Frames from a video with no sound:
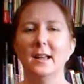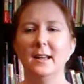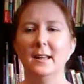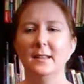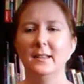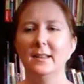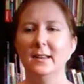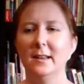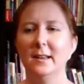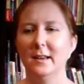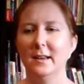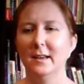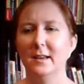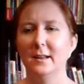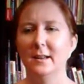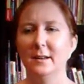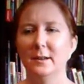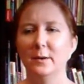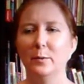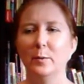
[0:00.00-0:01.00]
In the
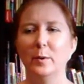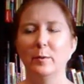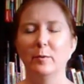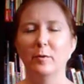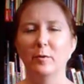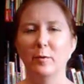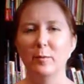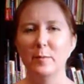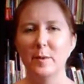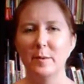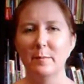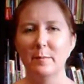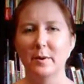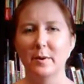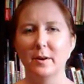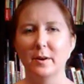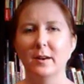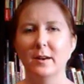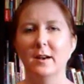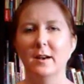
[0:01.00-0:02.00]
end, we will
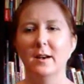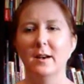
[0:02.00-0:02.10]
remember